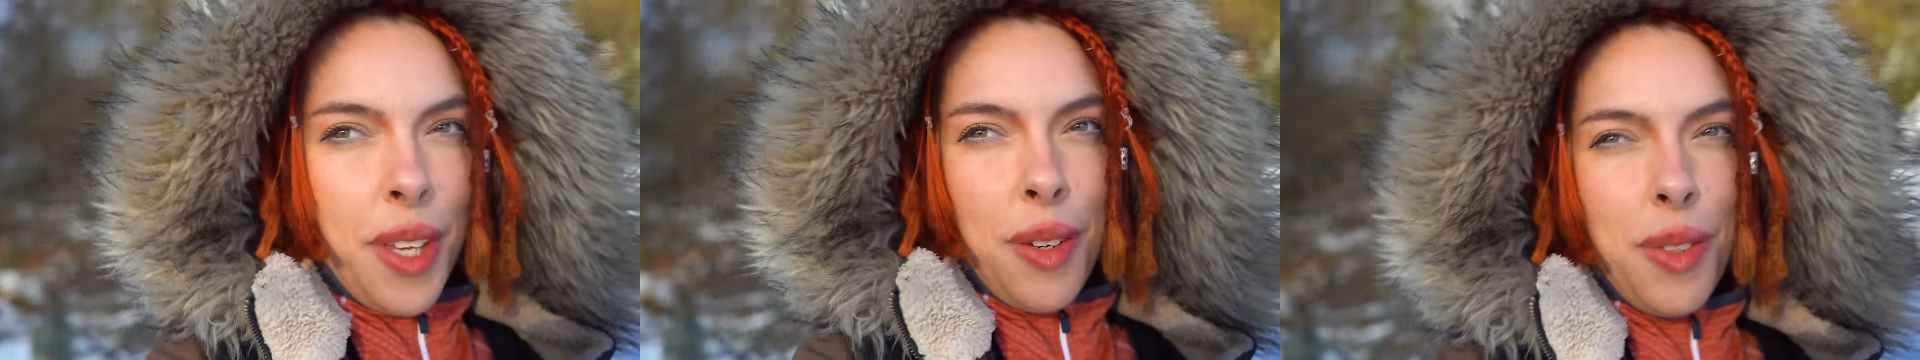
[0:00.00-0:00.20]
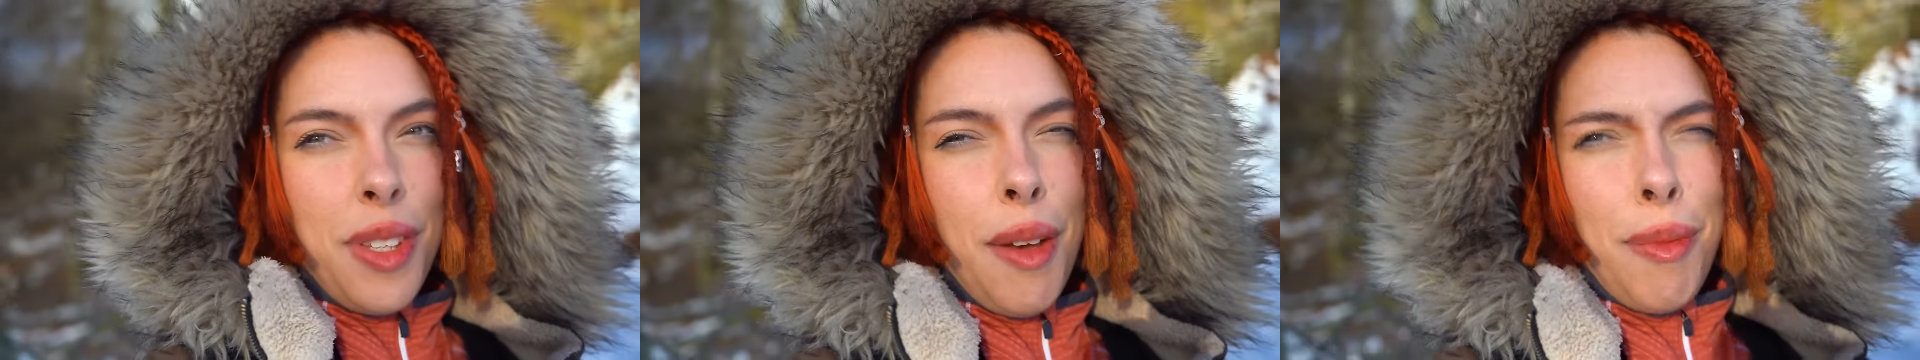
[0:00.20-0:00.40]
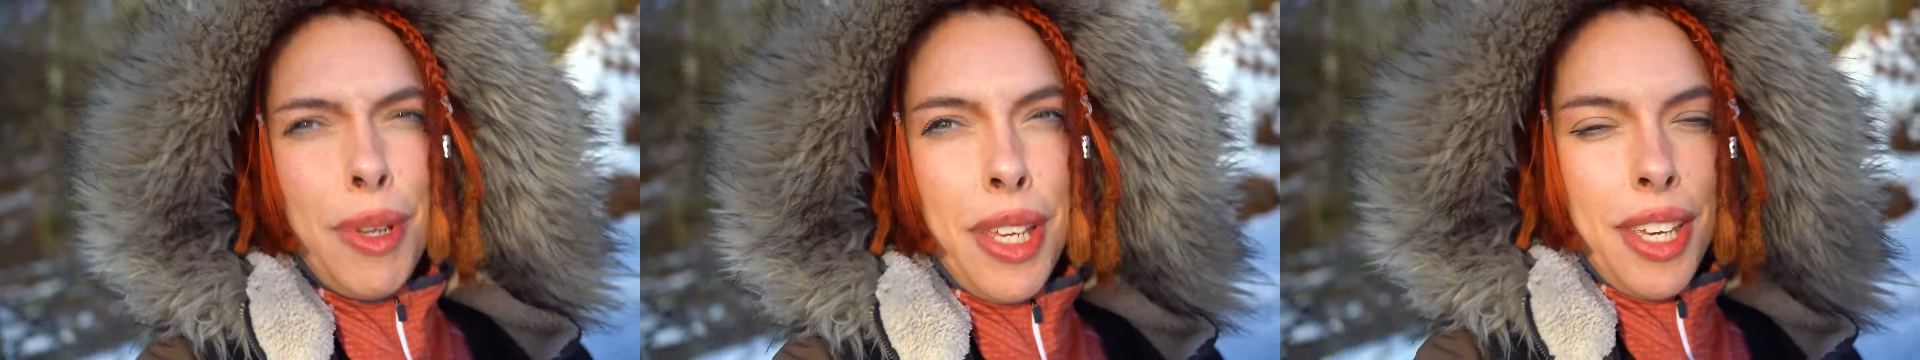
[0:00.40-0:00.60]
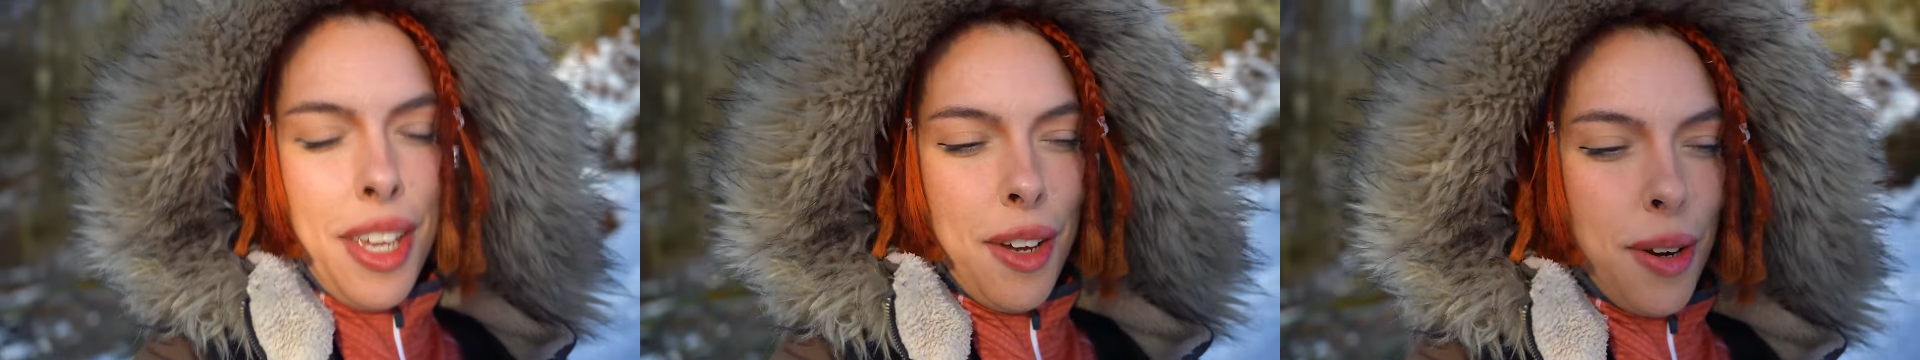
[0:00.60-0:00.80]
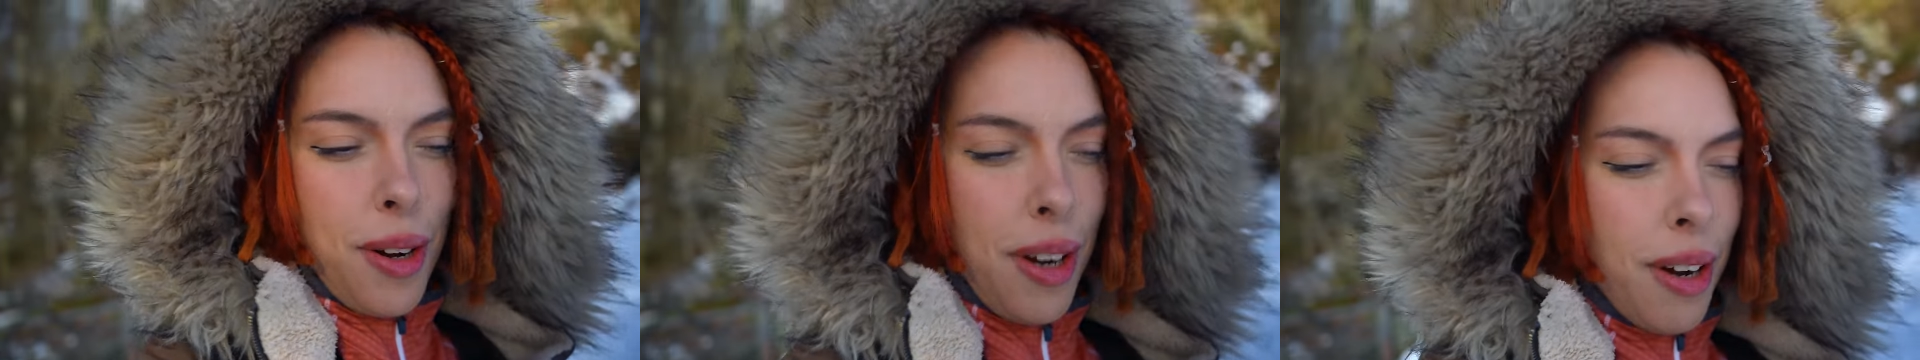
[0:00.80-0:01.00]

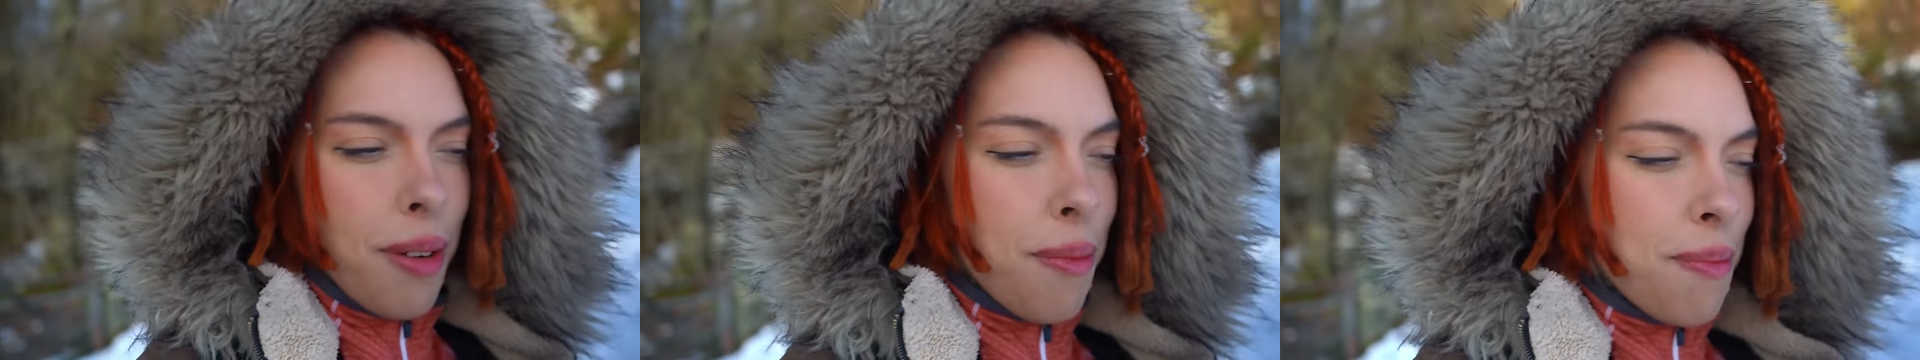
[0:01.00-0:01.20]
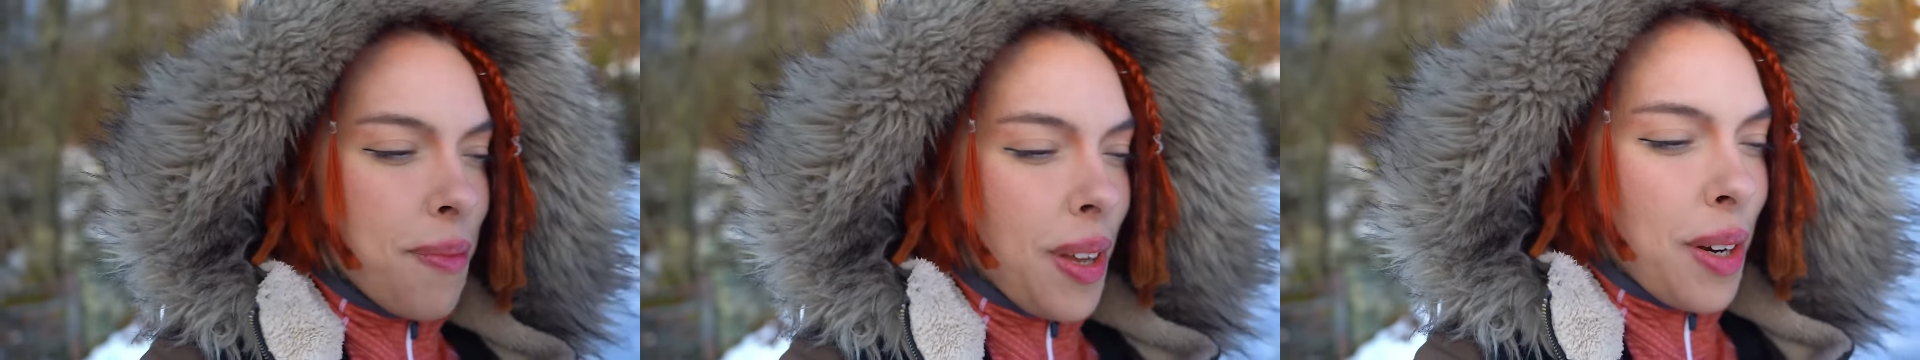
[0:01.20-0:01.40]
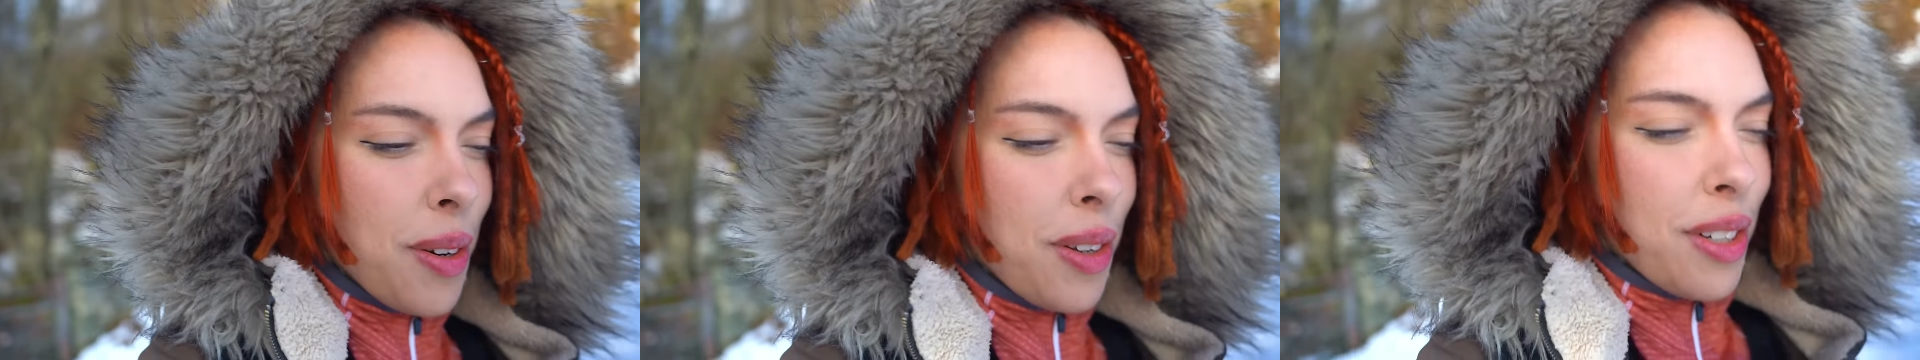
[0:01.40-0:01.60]
Yosemite or one